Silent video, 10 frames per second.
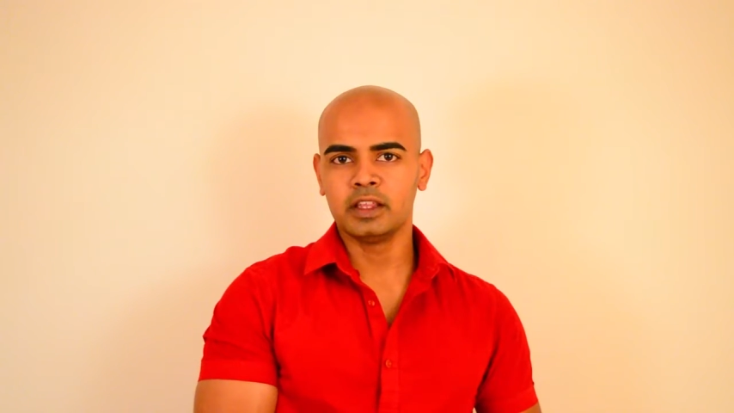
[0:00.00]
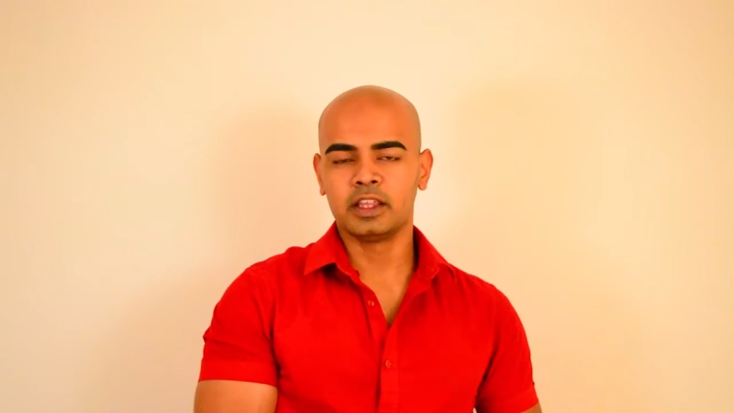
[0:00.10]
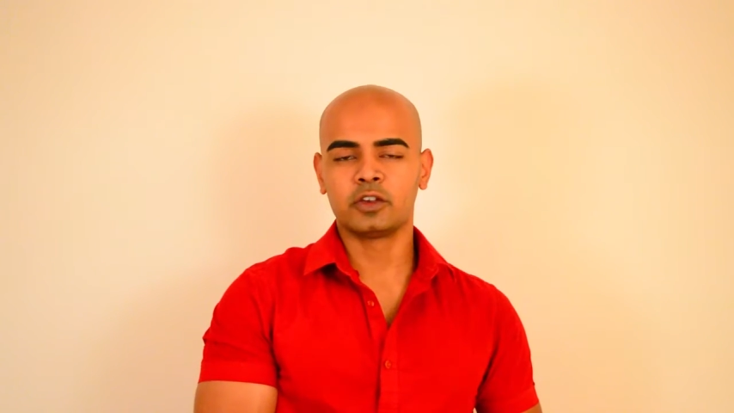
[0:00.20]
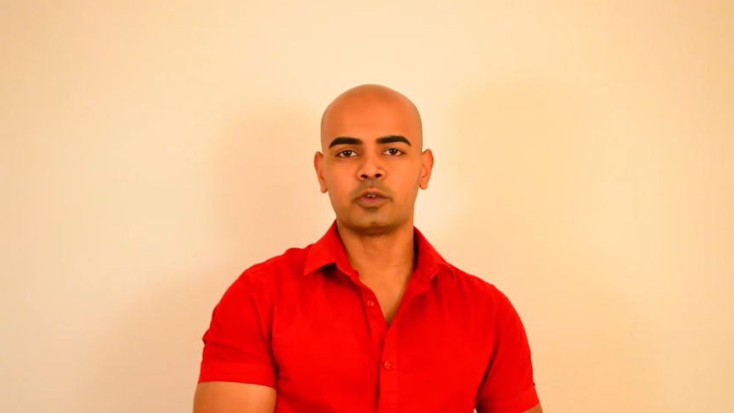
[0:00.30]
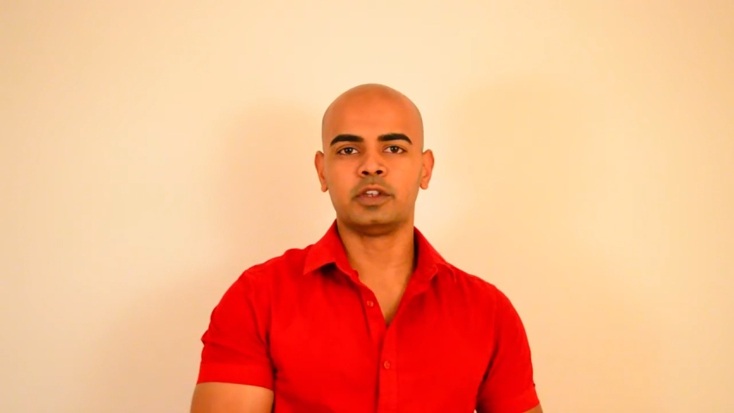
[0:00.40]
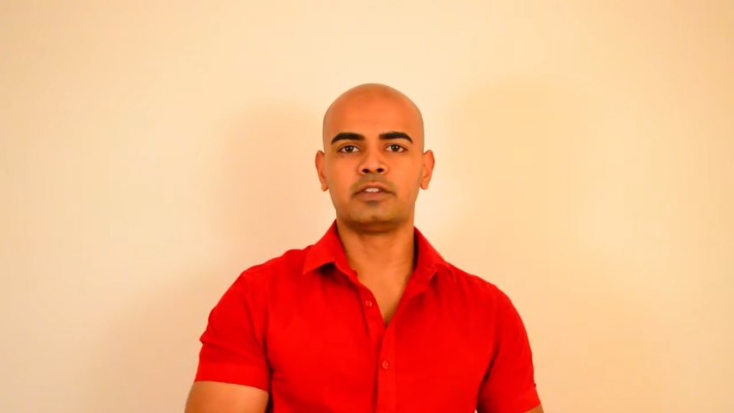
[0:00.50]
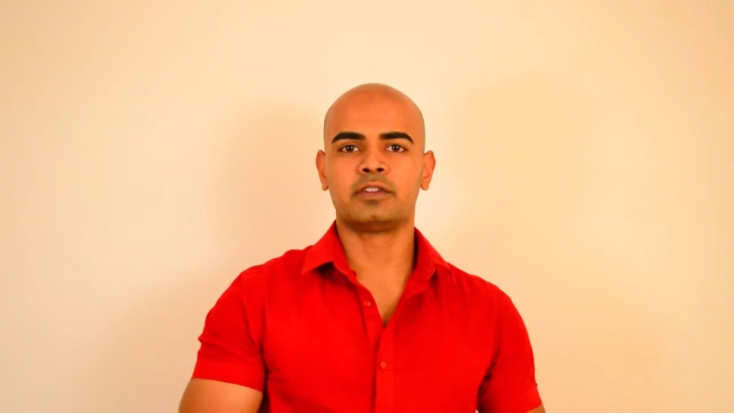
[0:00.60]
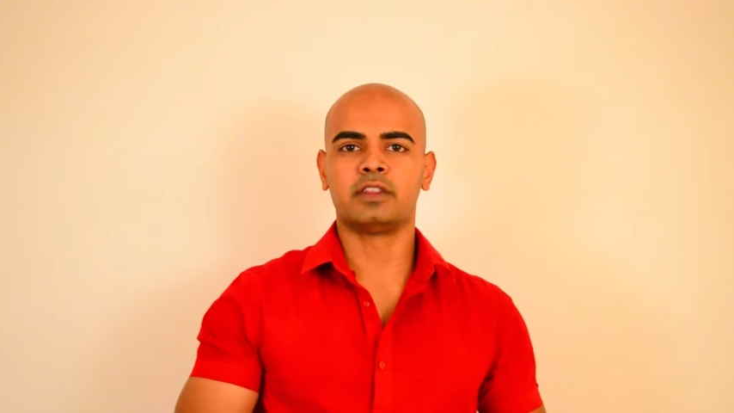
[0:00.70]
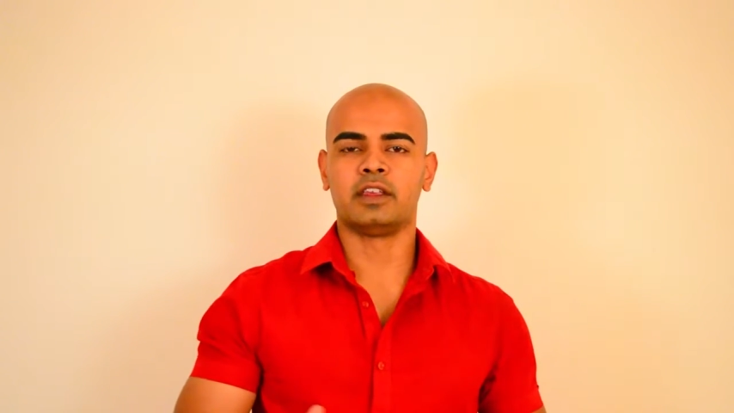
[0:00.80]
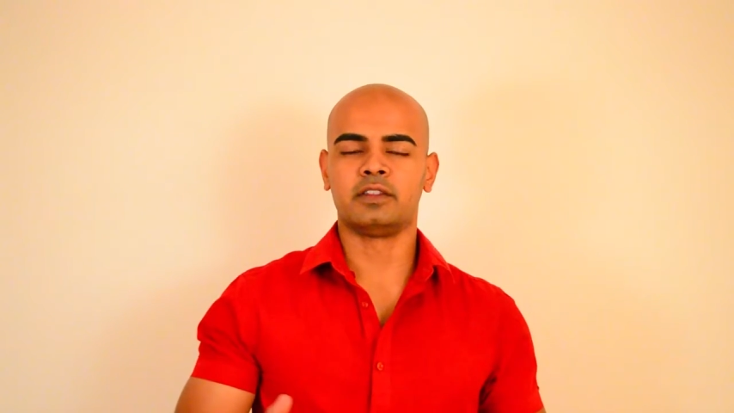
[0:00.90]

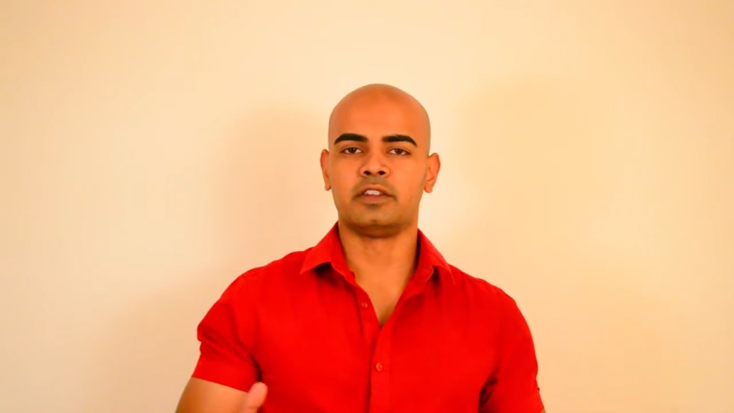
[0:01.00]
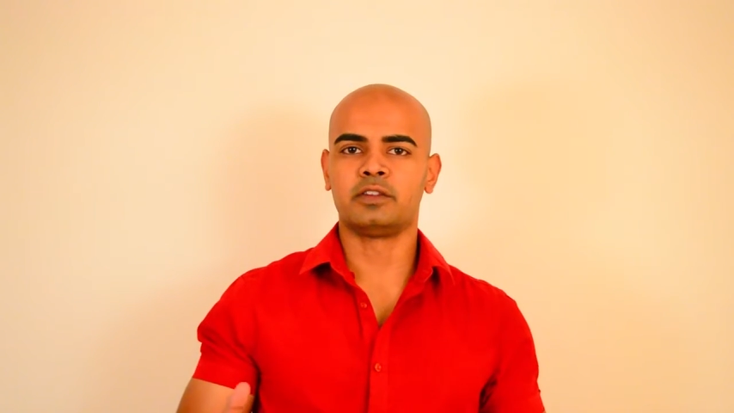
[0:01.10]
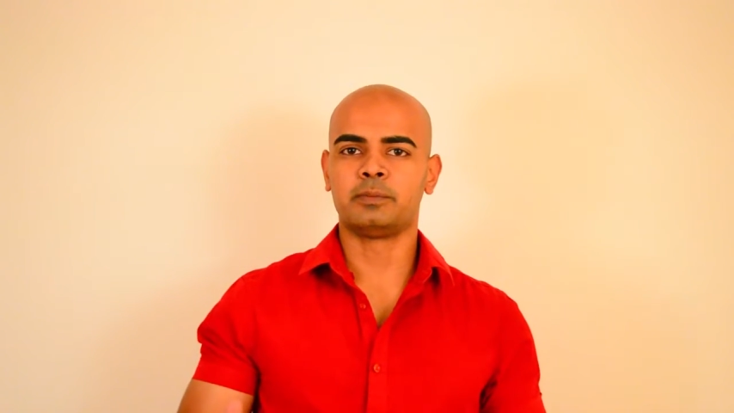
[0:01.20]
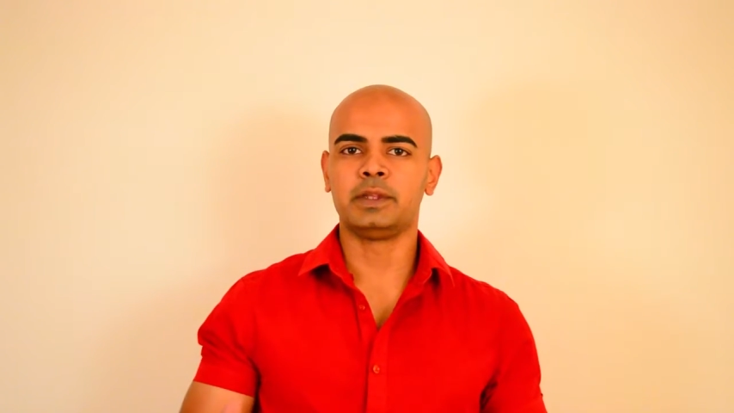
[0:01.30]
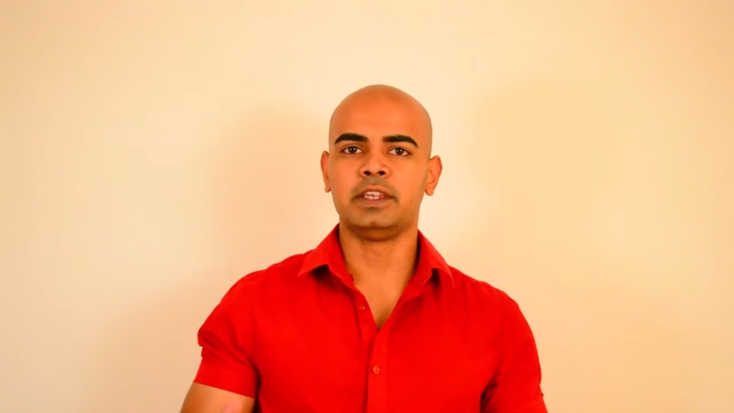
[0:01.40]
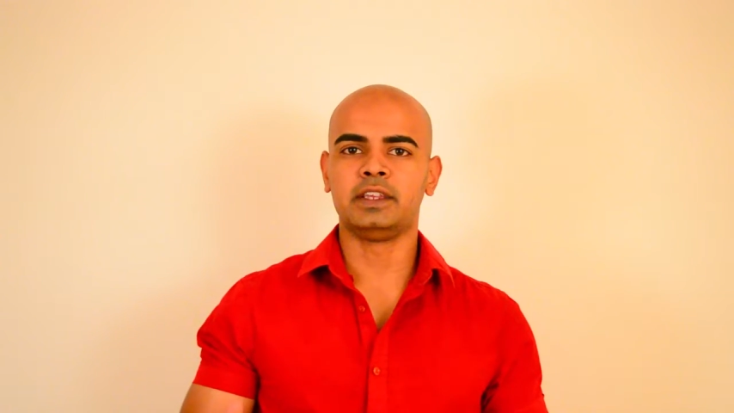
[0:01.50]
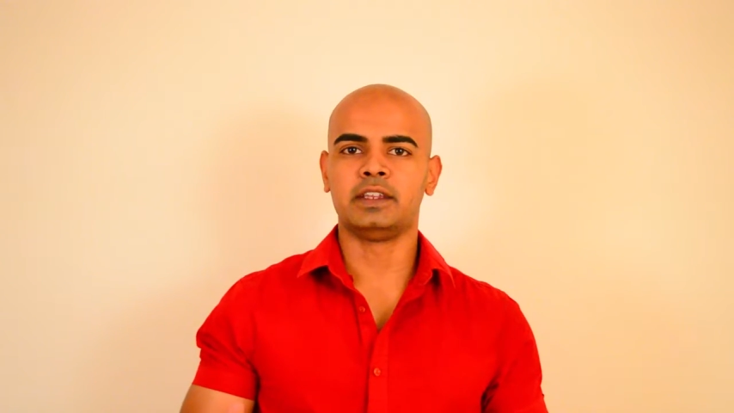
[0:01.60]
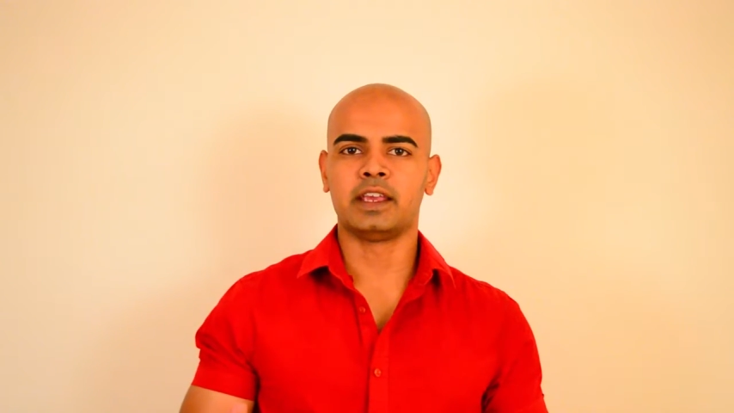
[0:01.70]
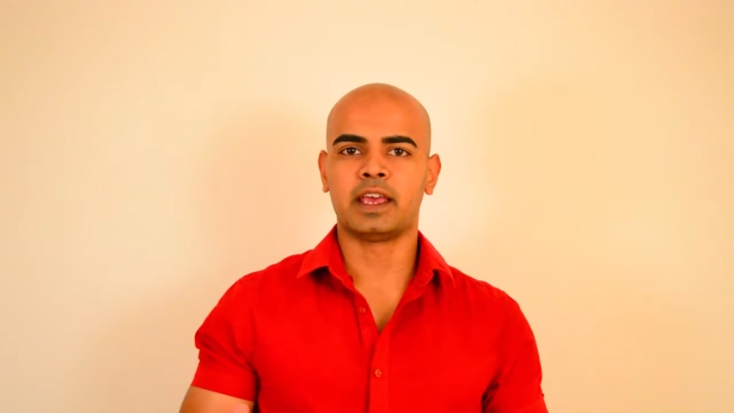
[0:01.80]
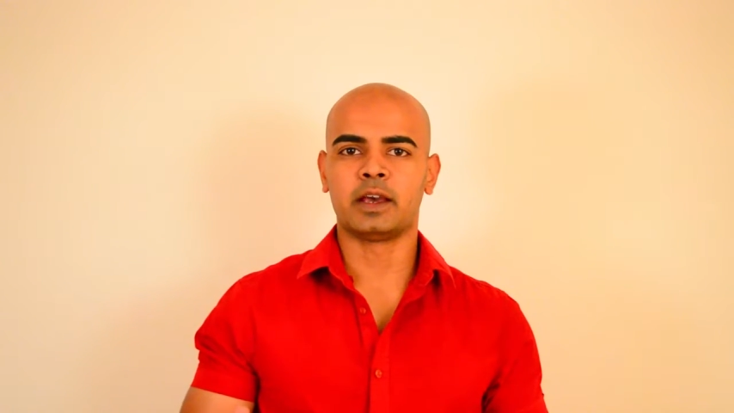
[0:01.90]
increase the
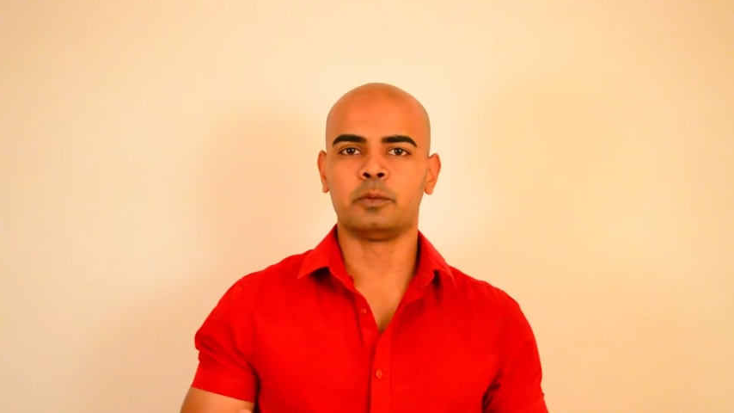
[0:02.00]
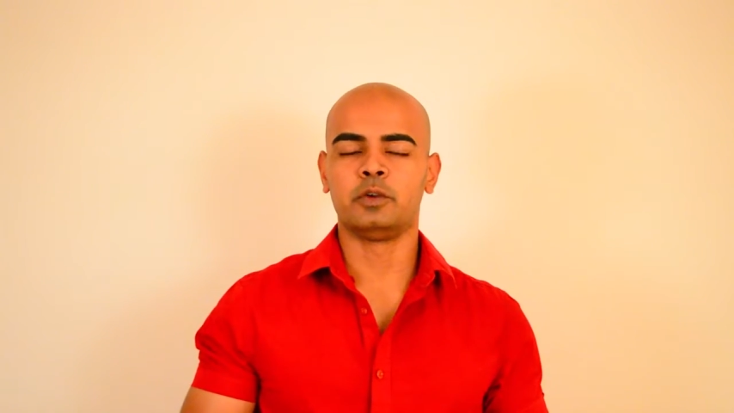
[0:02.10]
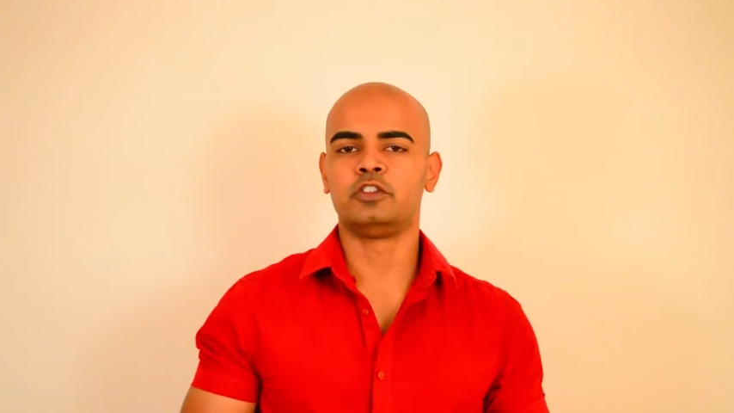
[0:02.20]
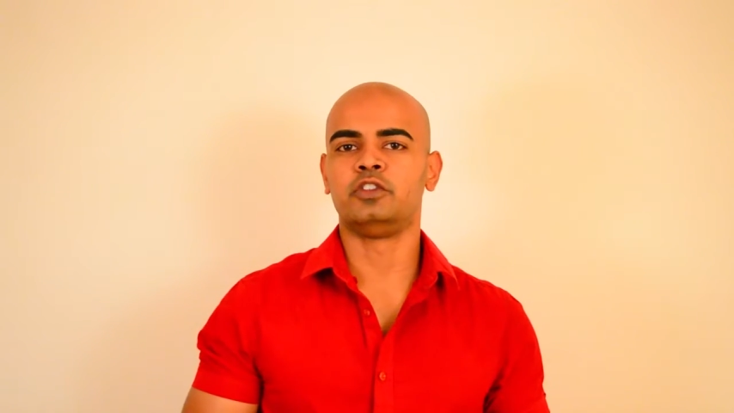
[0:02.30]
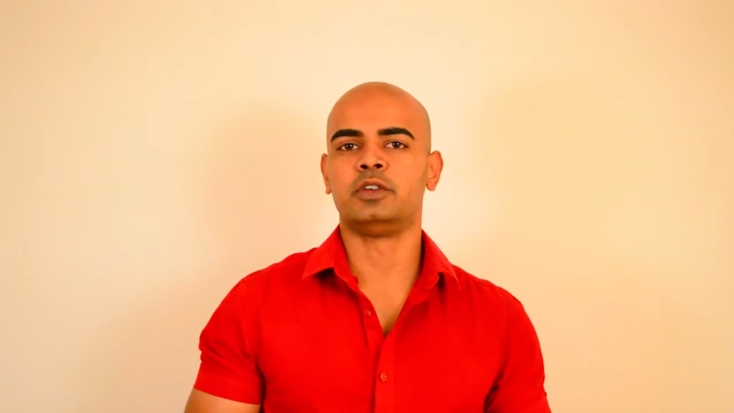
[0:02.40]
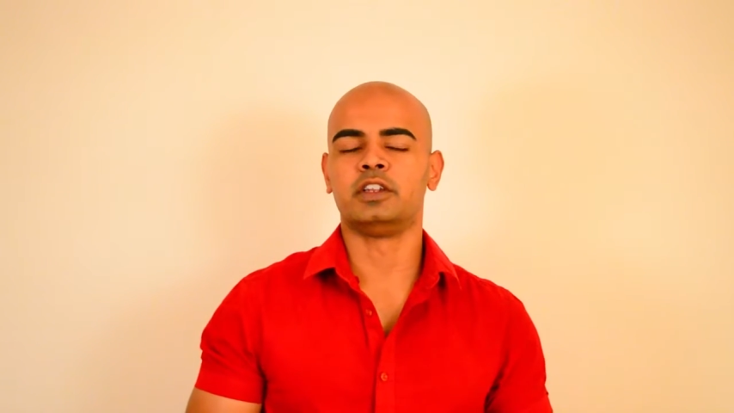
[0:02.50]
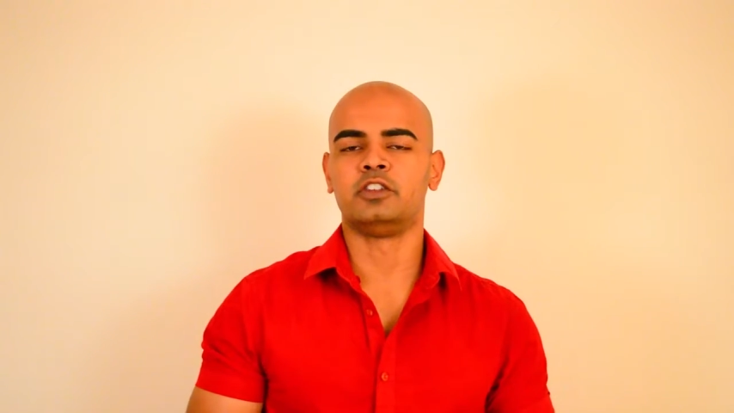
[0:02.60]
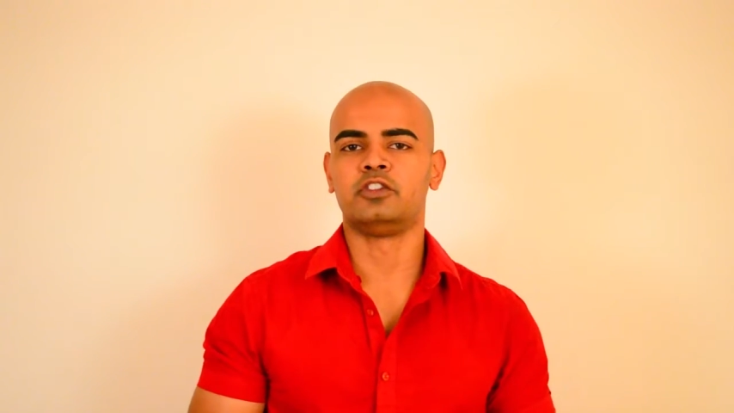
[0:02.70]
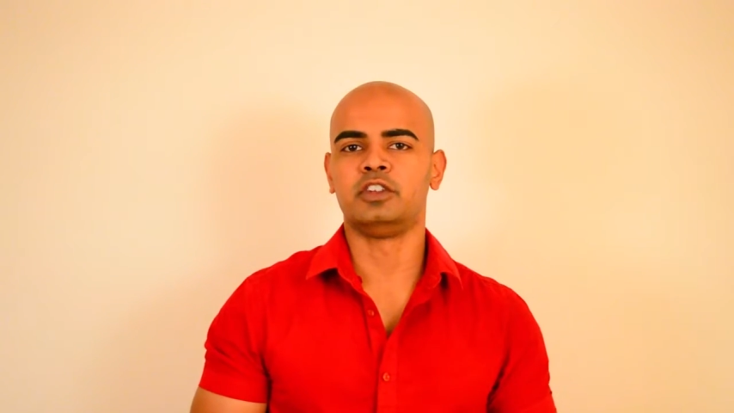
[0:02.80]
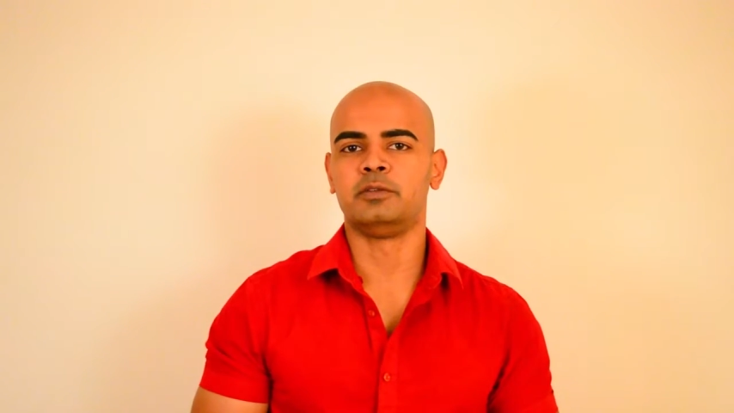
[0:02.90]
speed at which you can
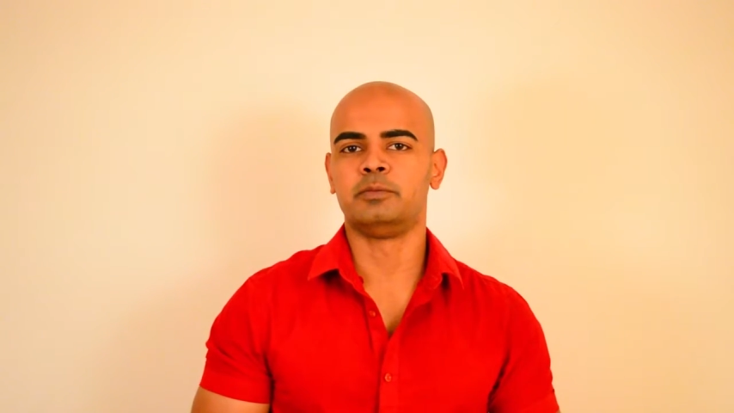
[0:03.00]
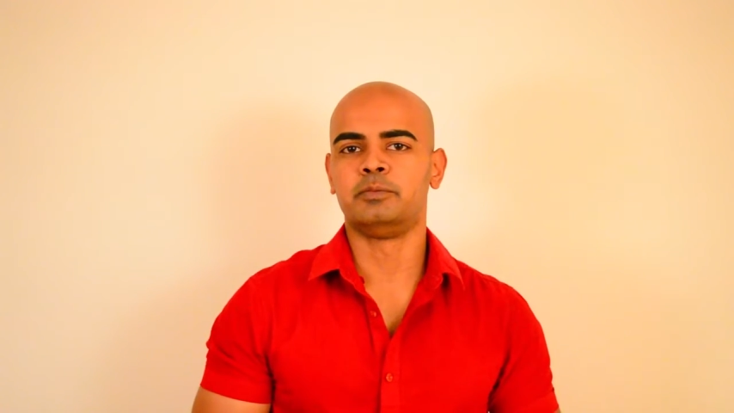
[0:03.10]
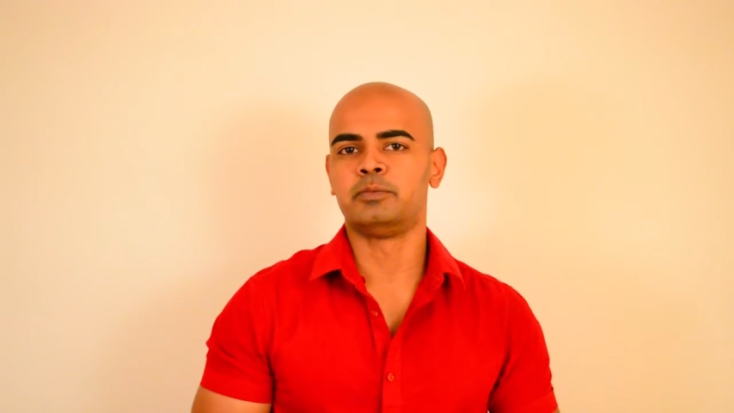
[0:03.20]
achieve